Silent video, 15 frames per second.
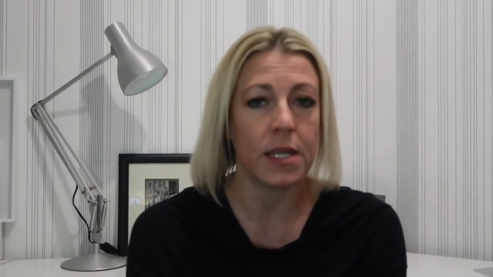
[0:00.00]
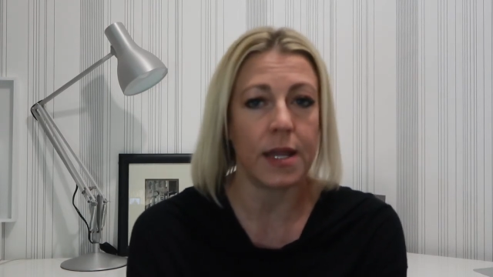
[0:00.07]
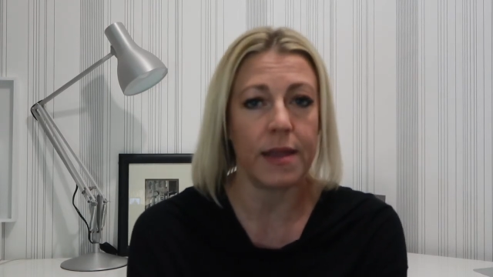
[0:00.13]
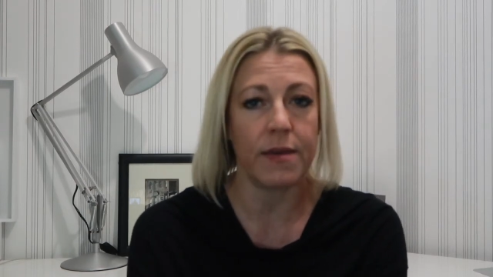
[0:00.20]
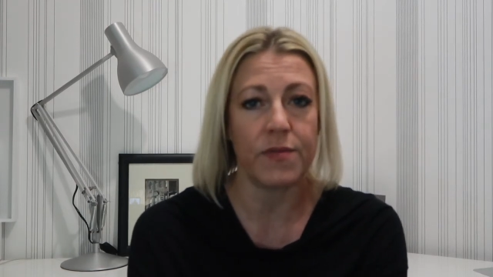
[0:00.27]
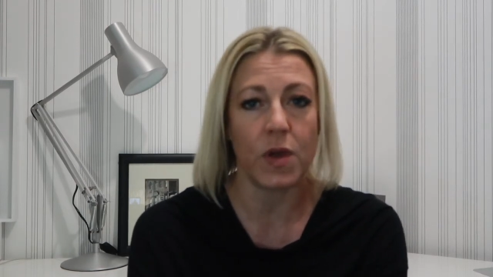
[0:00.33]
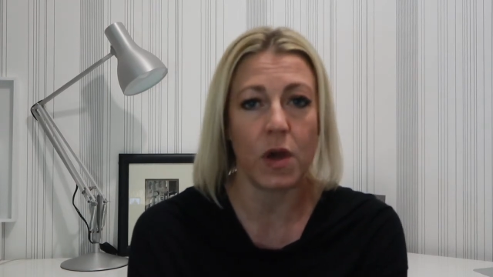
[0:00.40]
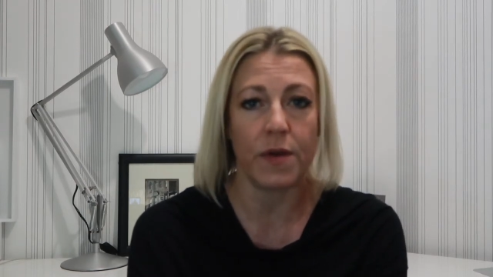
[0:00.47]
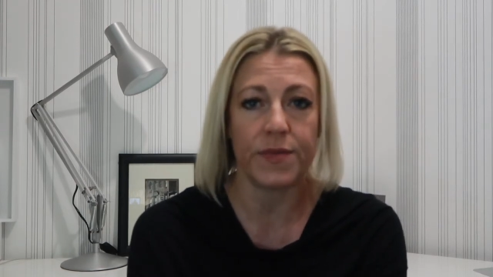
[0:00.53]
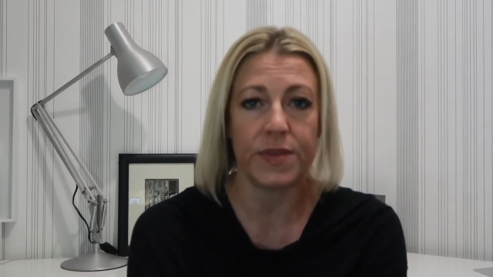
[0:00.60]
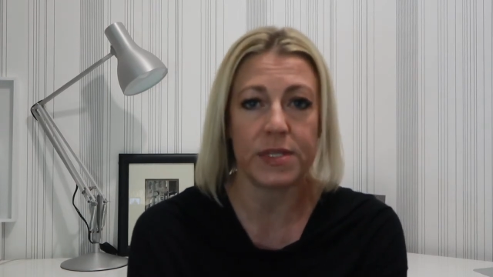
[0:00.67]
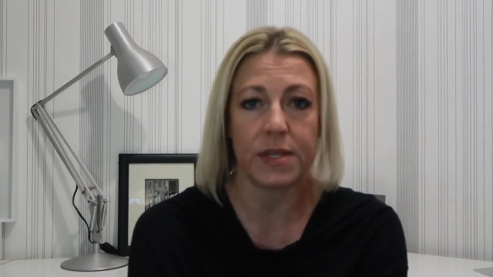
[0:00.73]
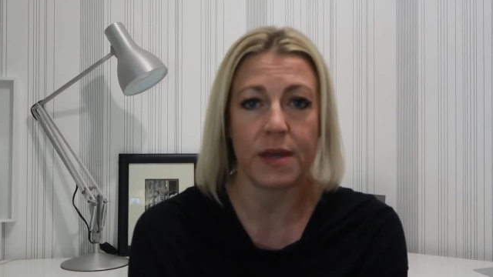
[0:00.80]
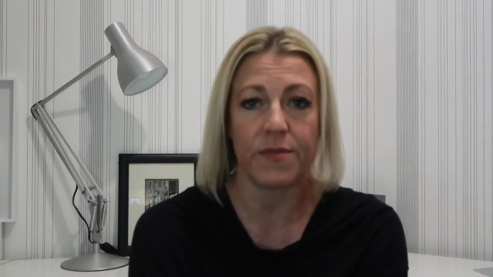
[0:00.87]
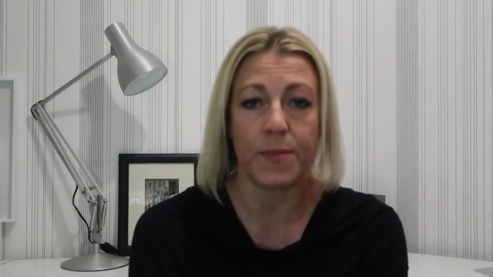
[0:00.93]
I left half the
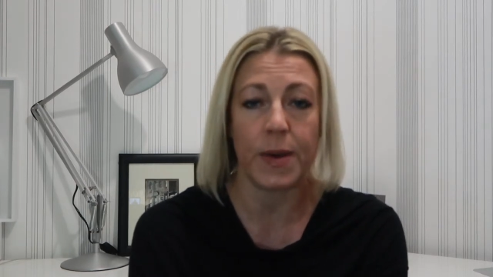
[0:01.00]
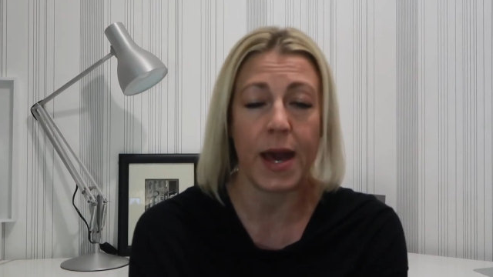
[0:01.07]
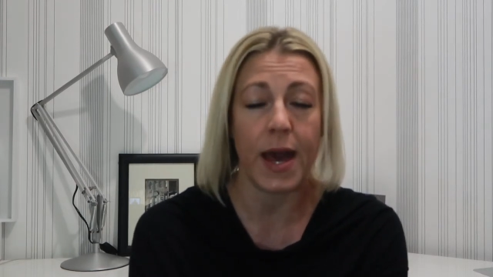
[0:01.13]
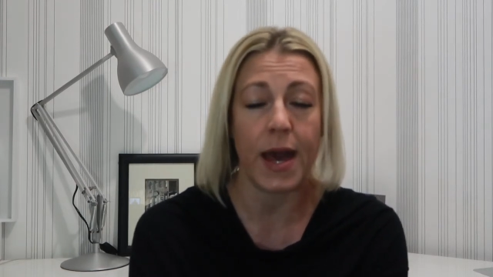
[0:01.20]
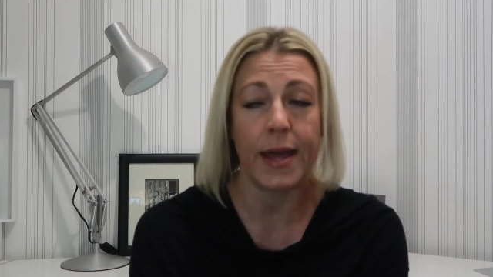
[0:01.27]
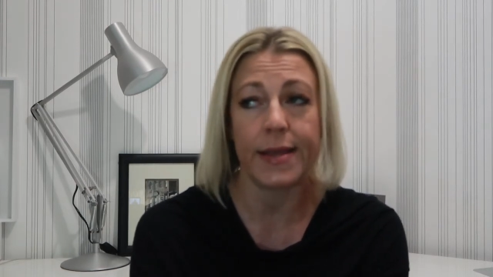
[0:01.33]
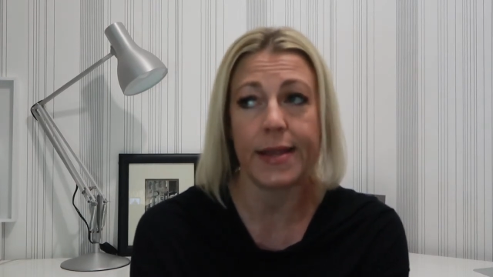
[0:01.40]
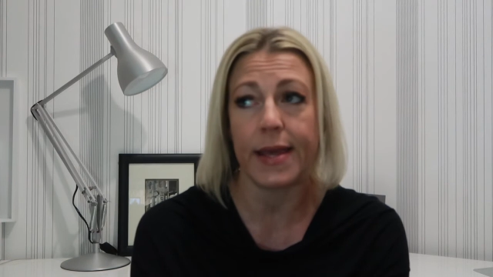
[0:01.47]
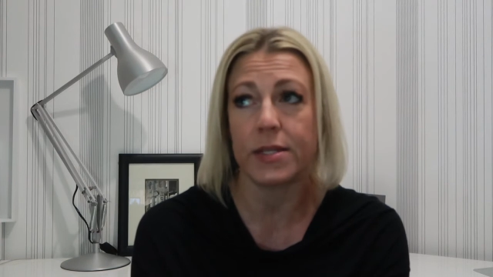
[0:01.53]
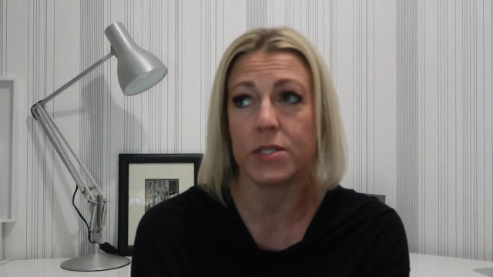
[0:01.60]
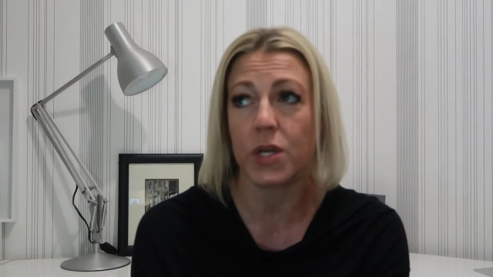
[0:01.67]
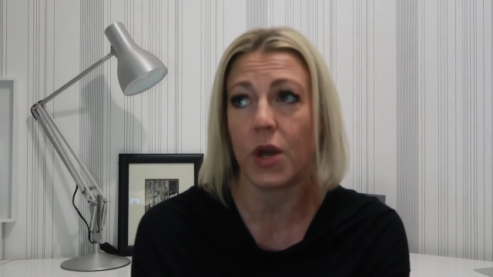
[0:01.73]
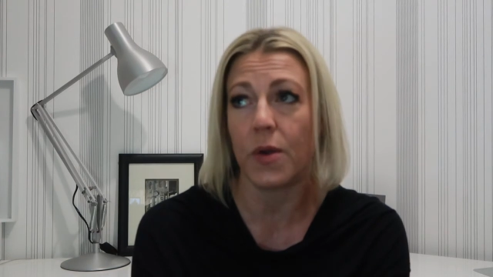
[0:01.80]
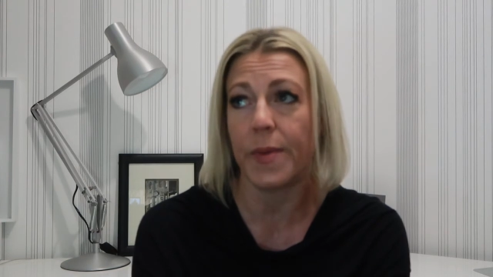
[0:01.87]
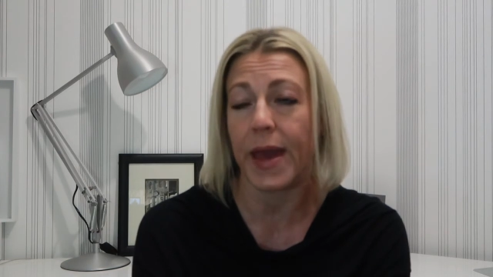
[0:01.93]
stuff behind, I had
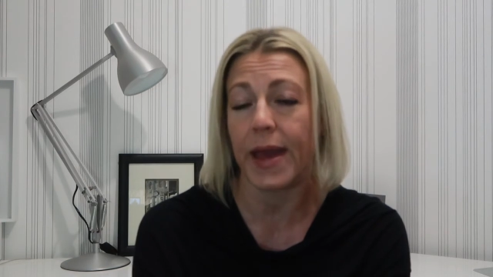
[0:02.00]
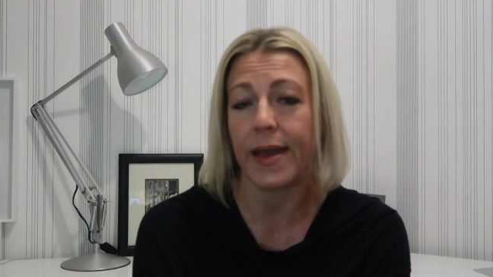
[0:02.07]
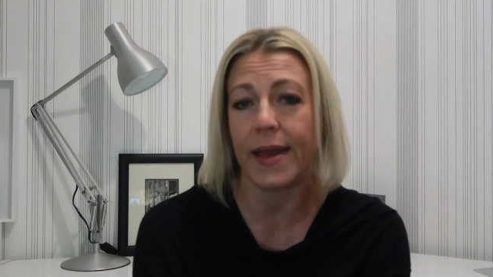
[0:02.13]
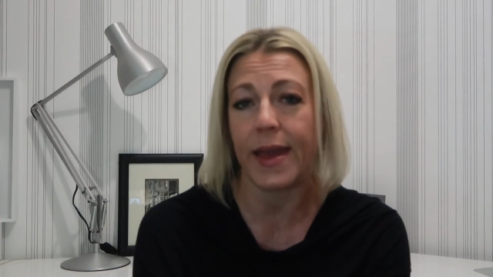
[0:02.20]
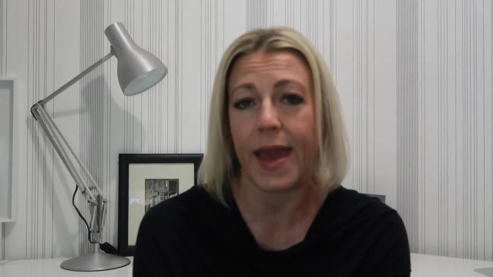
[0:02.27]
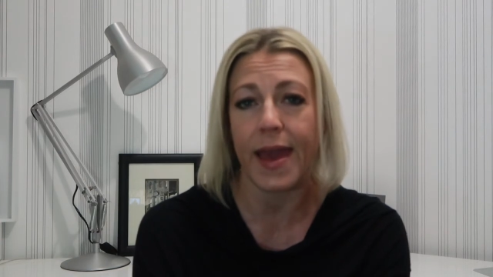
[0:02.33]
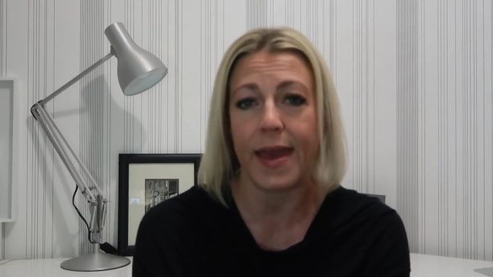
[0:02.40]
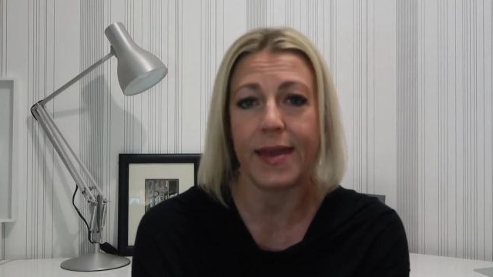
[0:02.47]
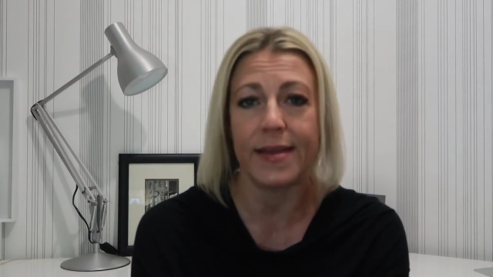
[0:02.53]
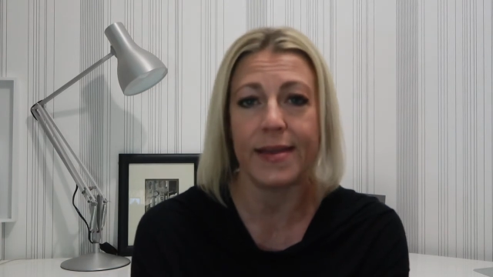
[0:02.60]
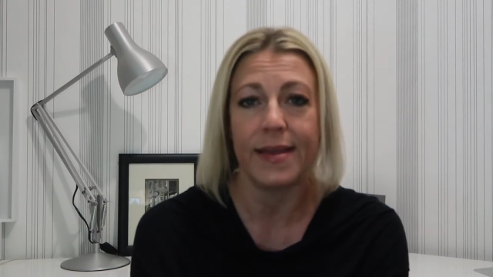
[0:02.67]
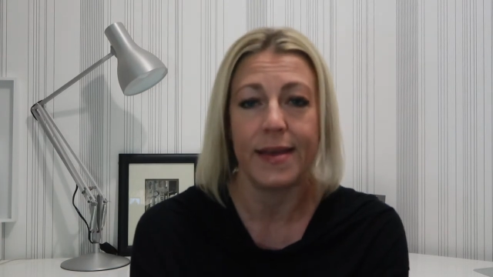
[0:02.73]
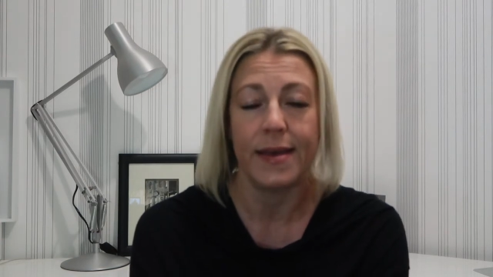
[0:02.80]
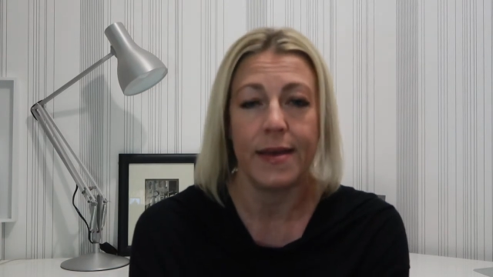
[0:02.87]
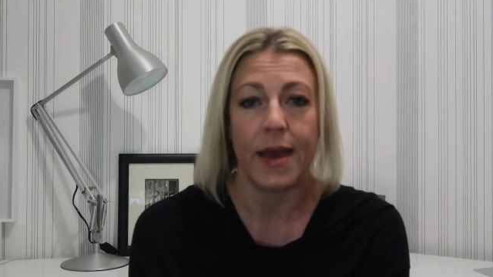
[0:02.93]
to go back
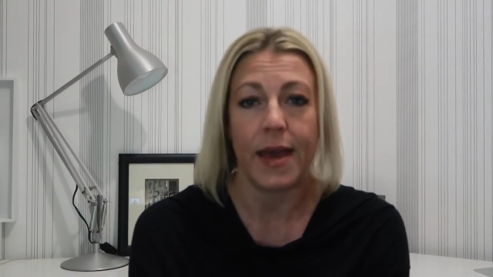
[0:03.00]
again,